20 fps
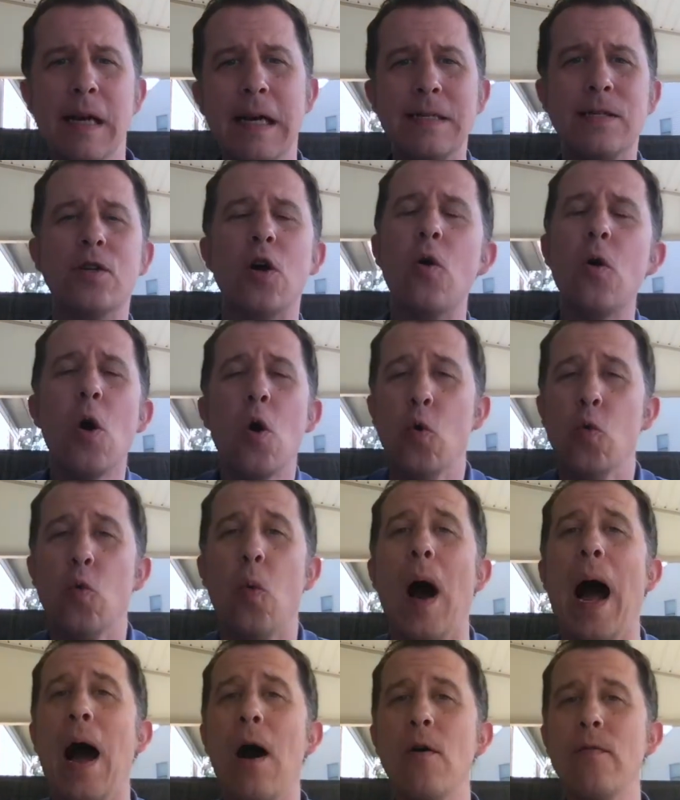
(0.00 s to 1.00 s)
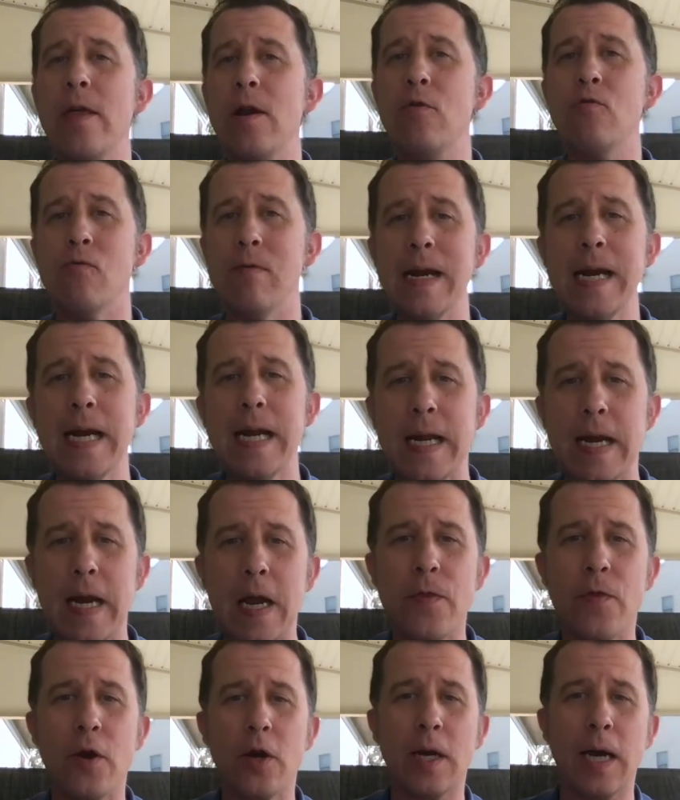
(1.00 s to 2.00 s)
So while they're reading,
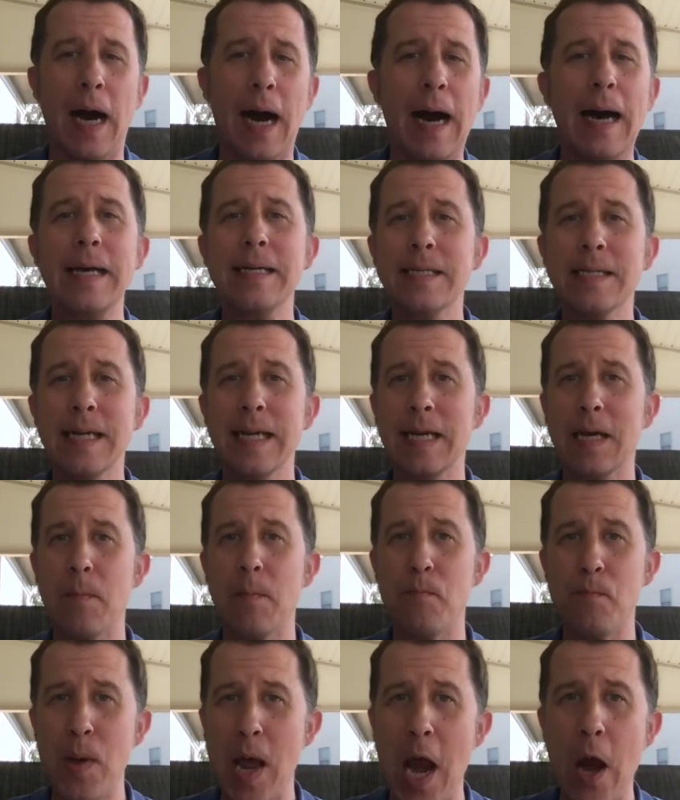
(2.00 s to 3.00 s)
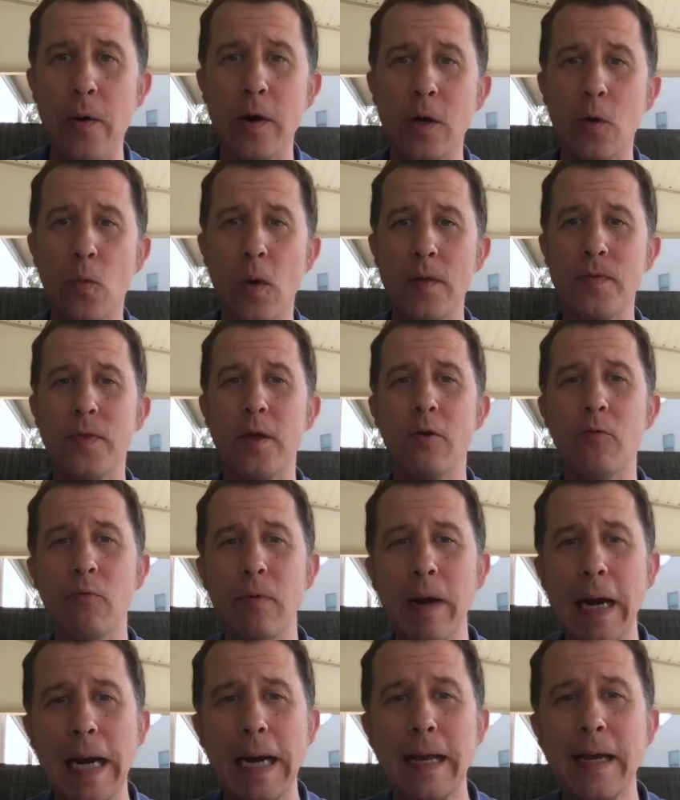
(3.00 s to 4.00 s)
if they're constantly comparing what they're
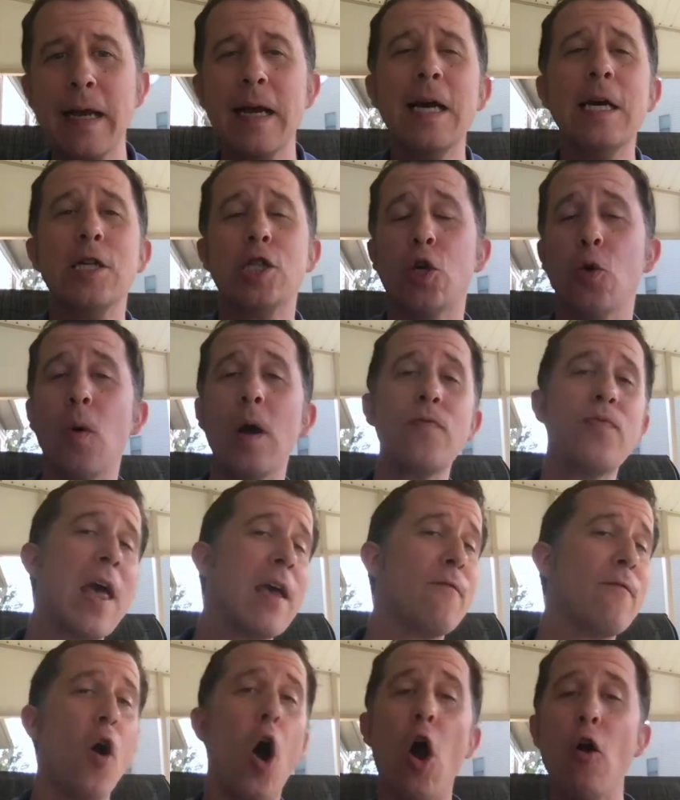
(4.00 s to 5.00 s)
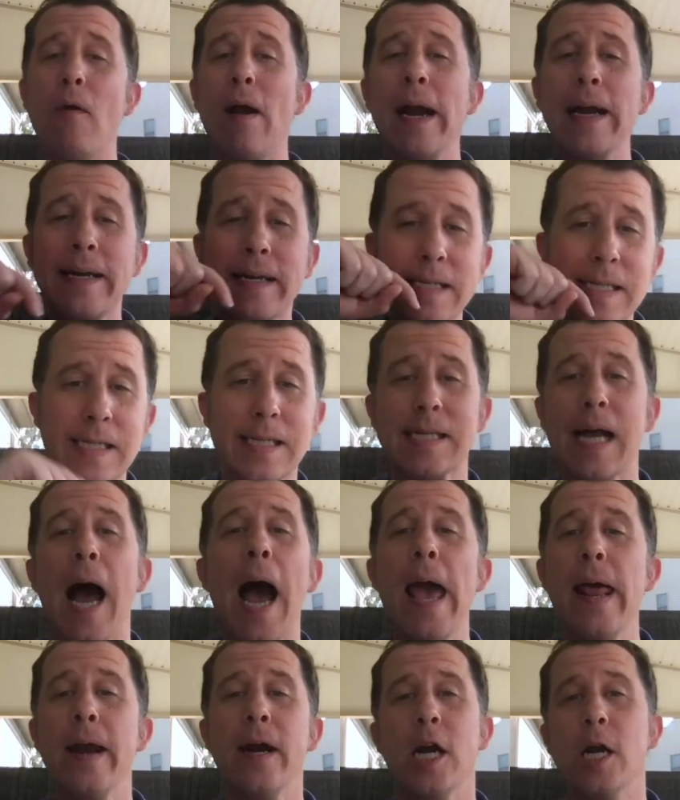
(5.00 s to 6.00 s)
reading to what they've already
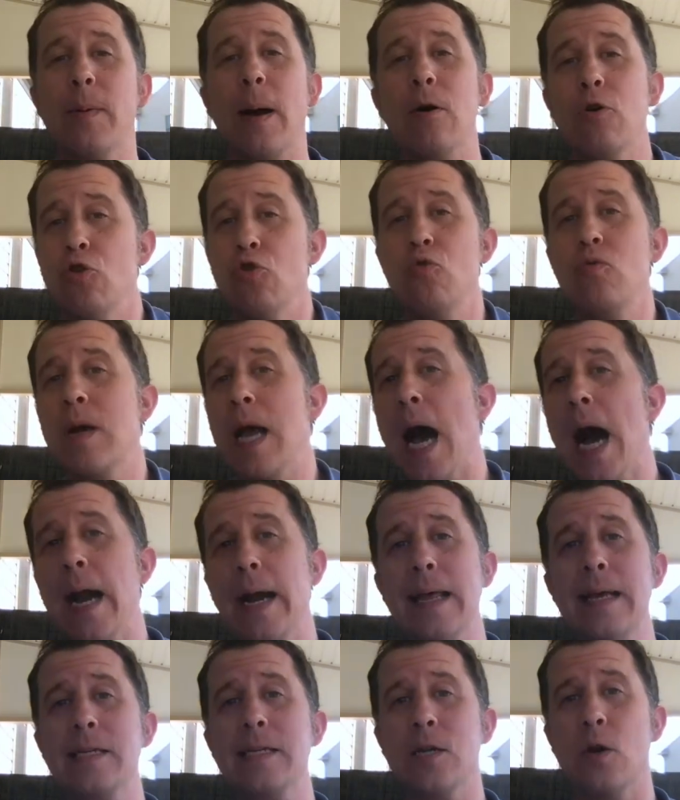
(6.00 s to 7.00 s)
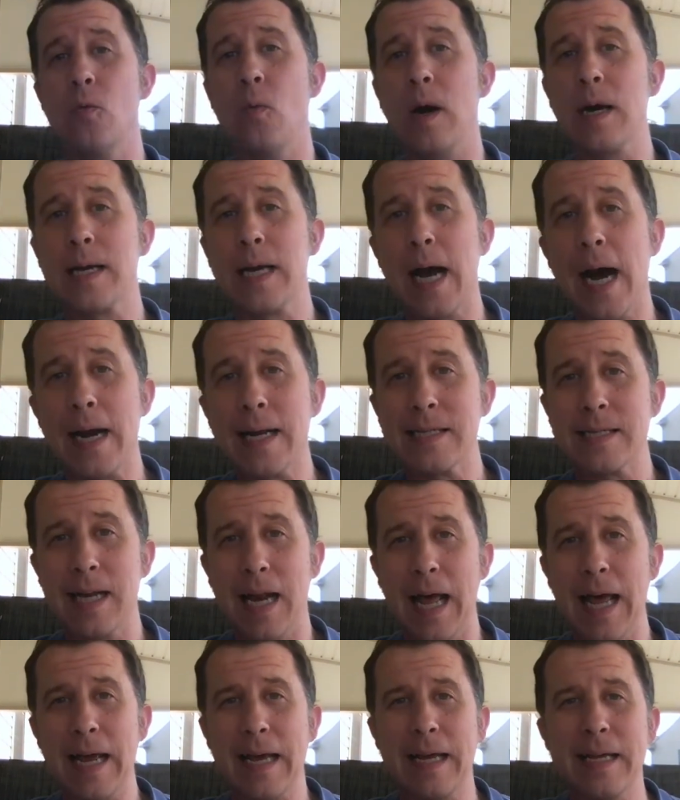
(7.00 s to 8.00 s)
decided about who God is and what God is
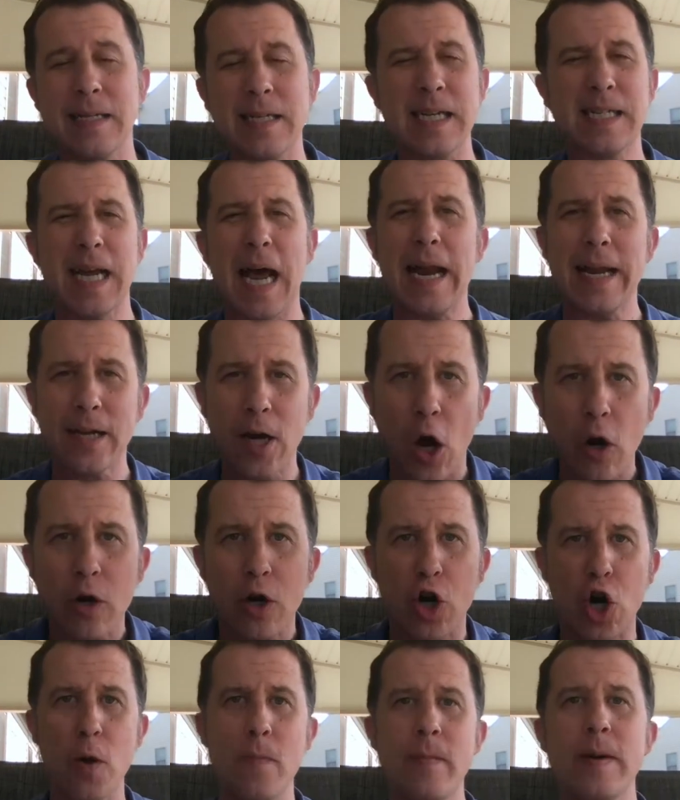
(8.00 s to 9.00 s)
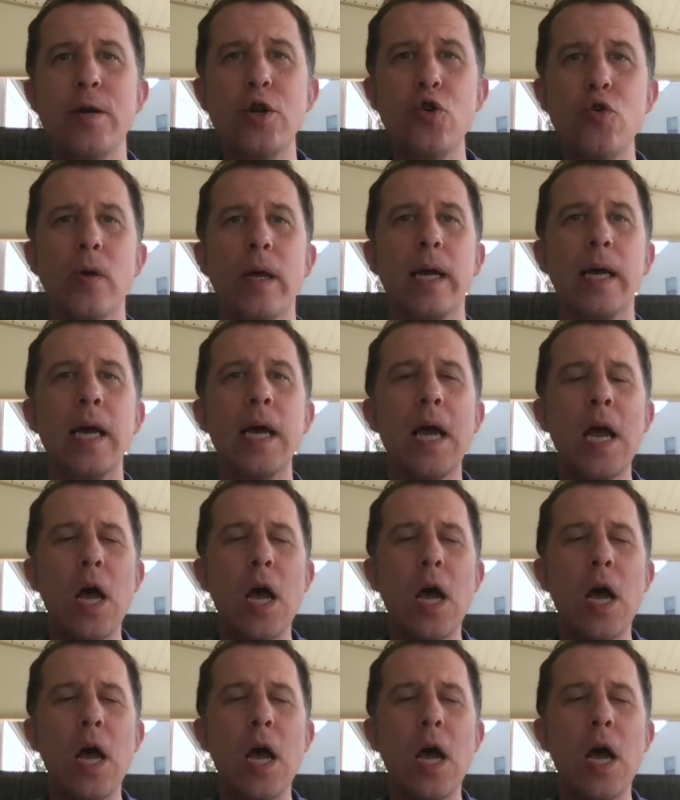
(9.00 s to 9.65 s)
like, it's kind of called a hermeneutic.